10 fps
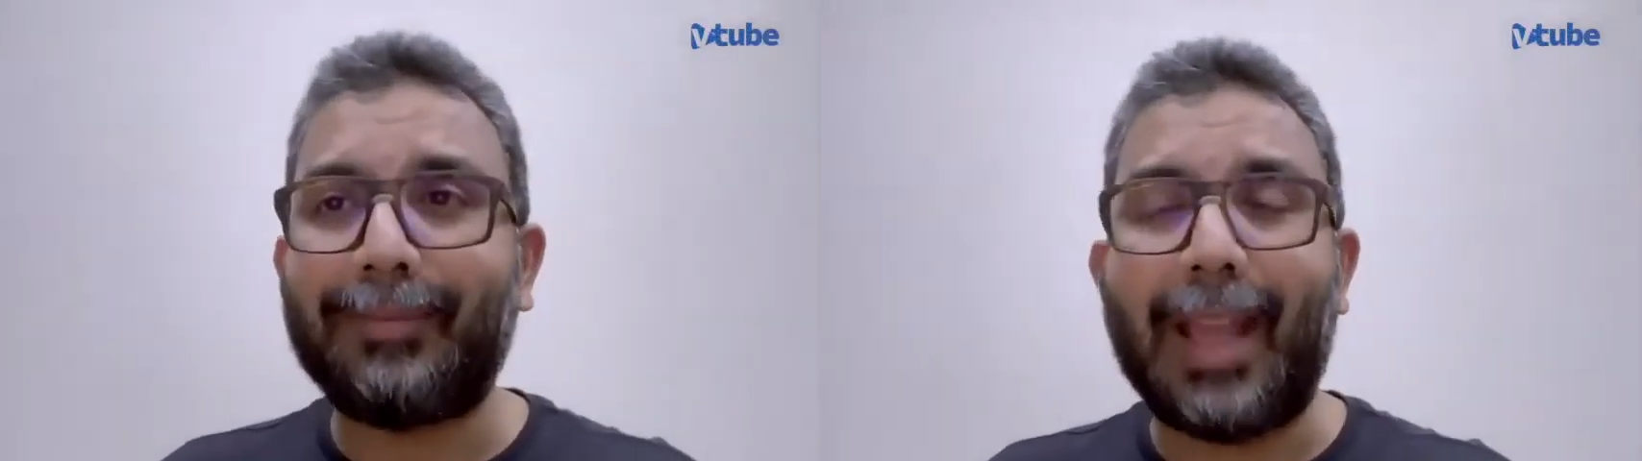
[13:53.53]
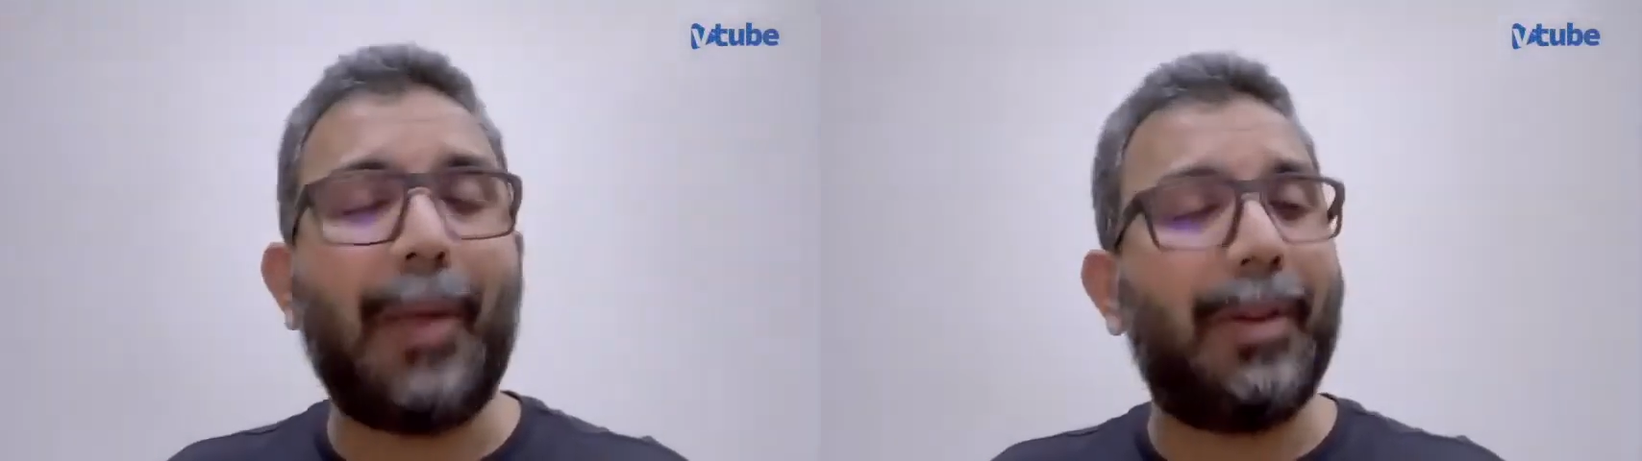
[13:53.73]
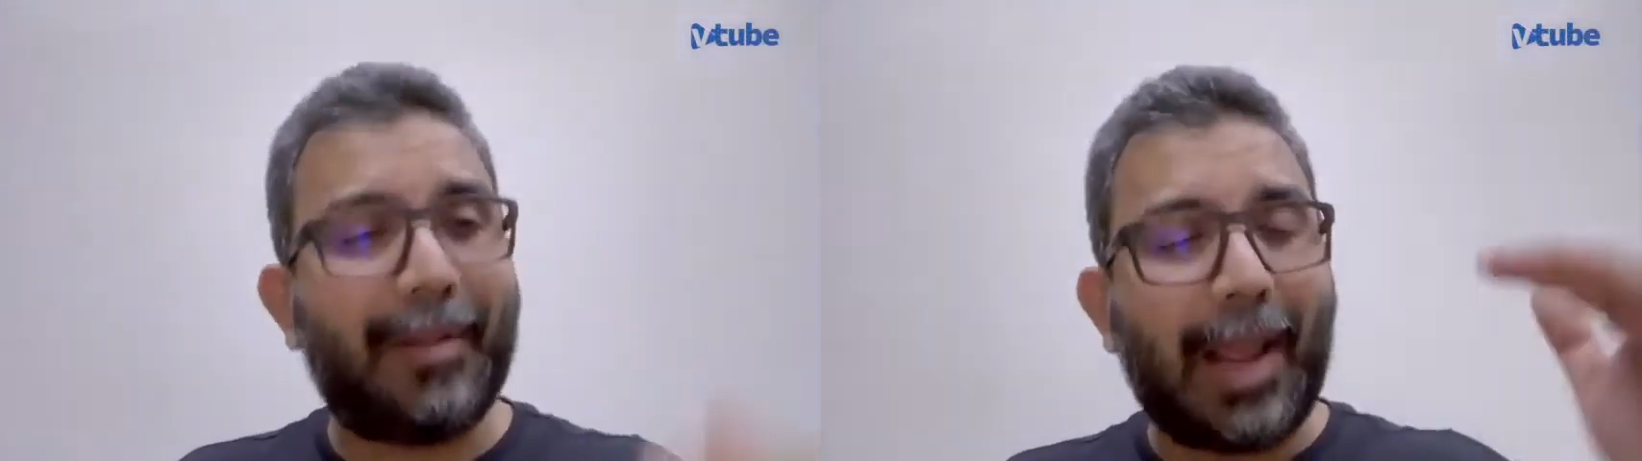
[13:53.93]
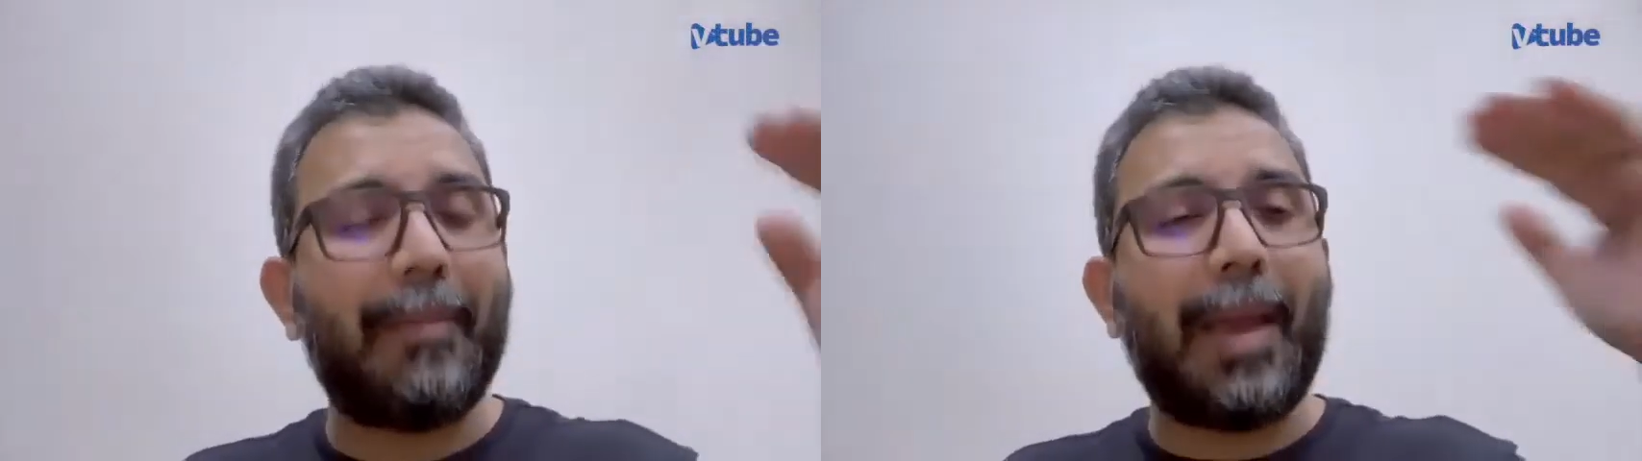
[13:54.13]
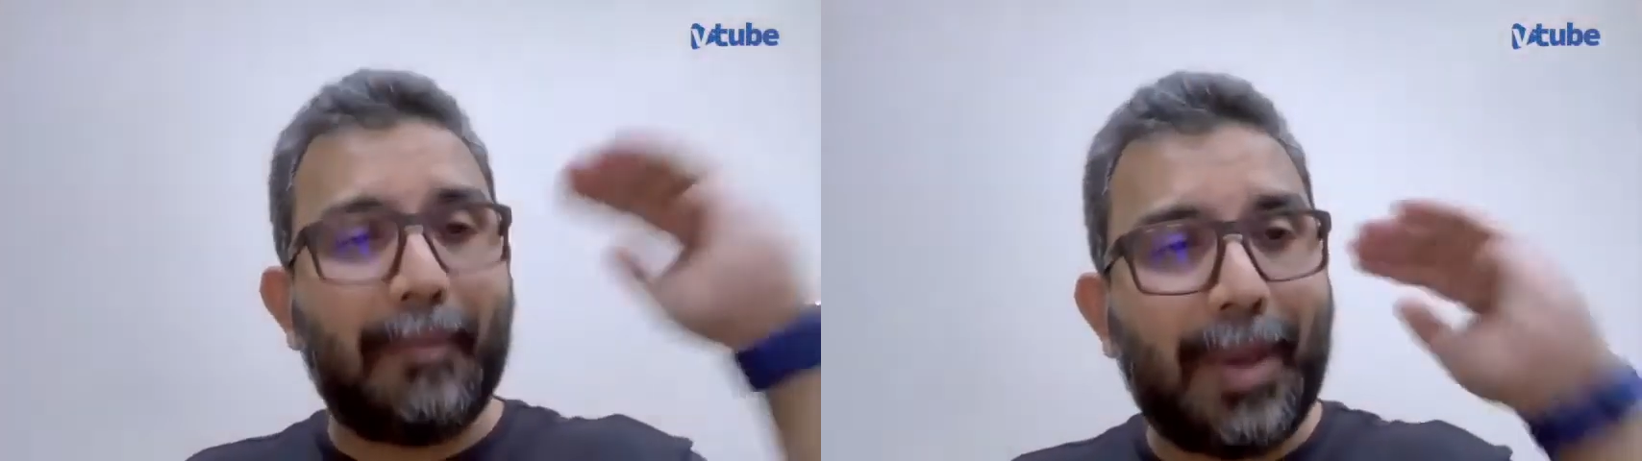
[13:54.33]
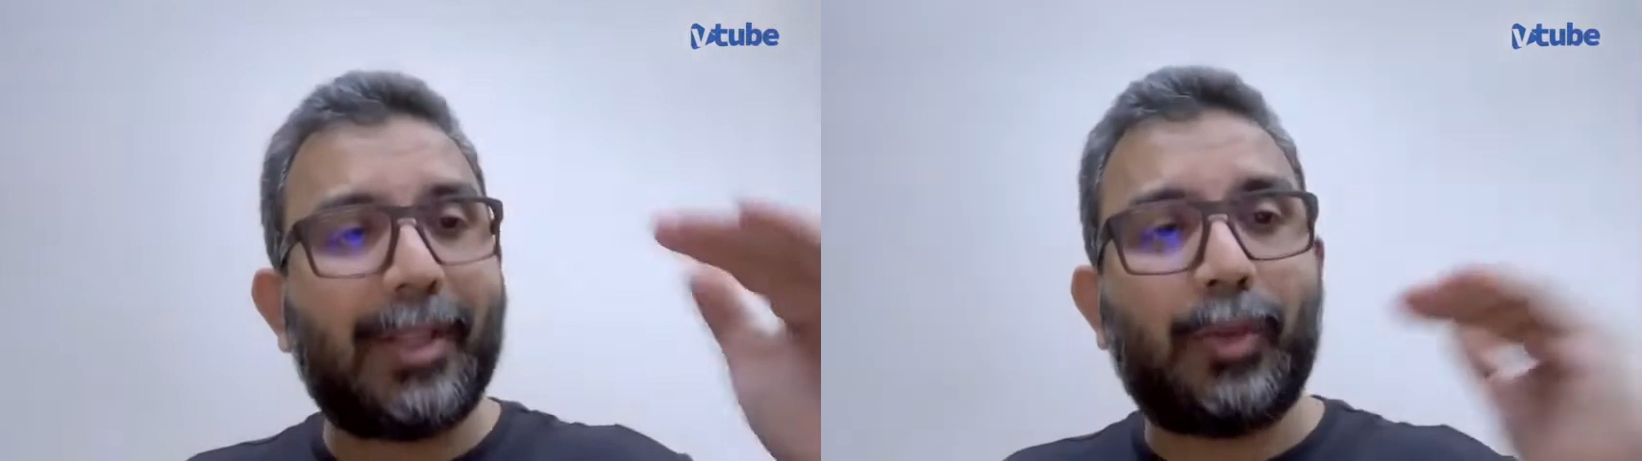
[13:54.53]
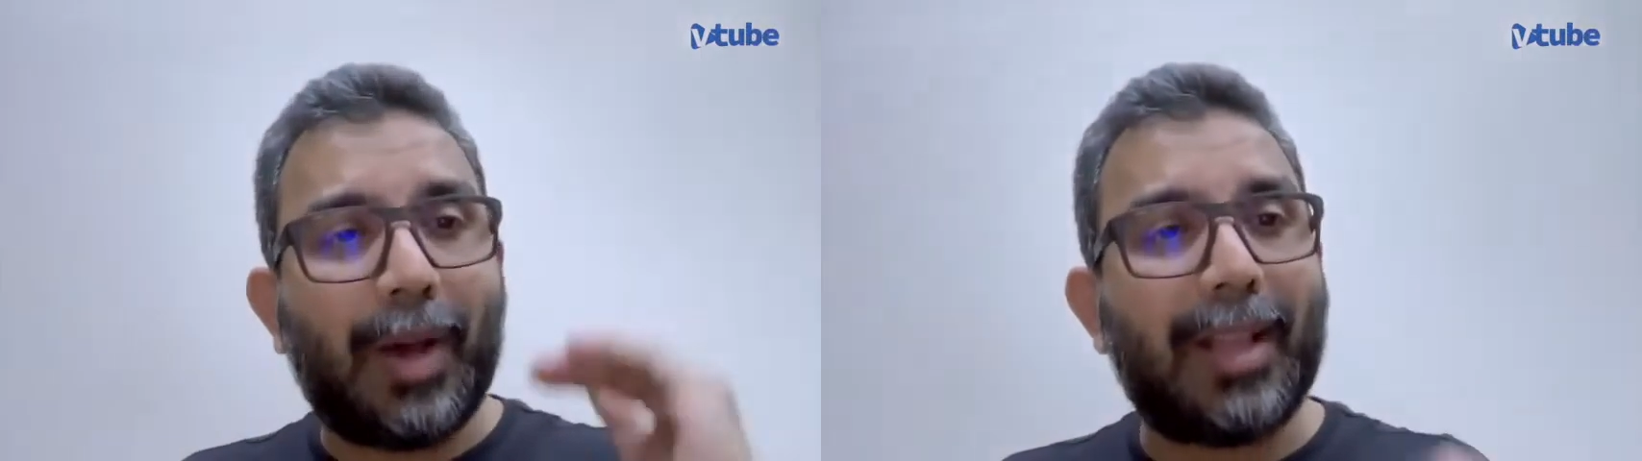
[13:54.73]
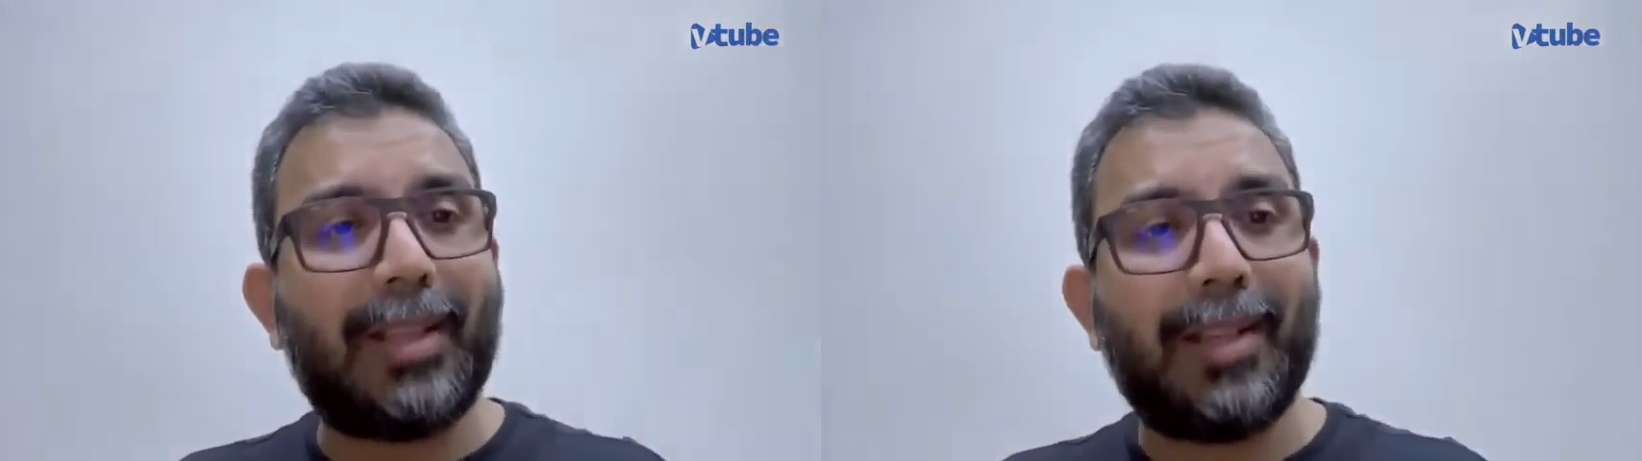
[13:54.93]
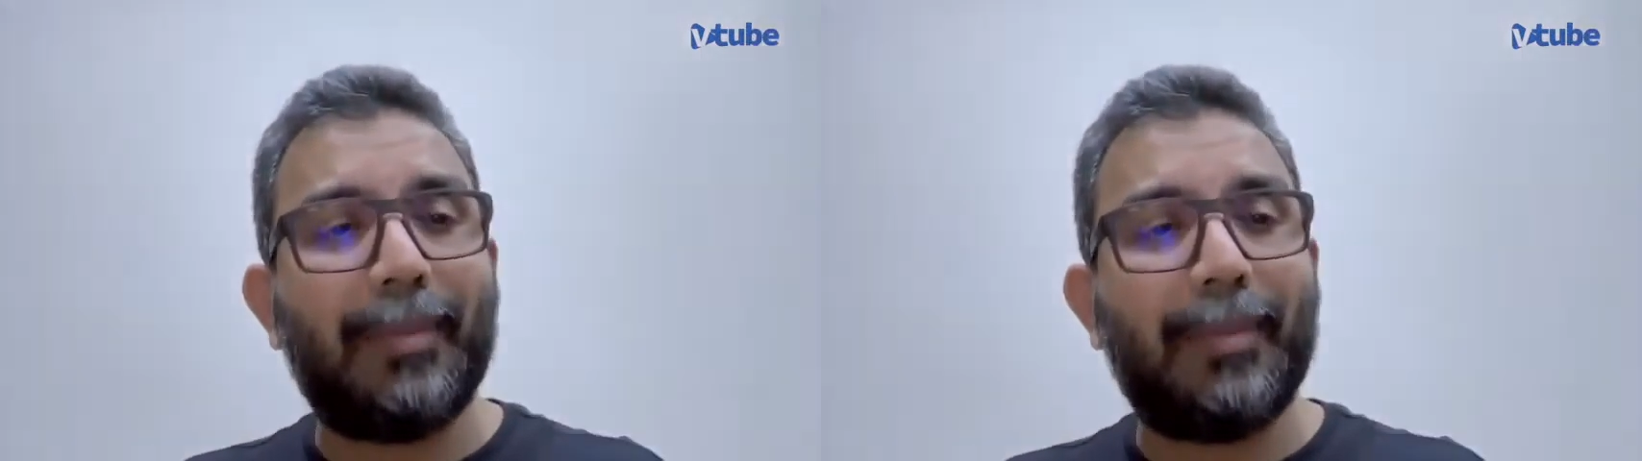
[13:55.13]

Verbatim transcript: I will try my best to answer,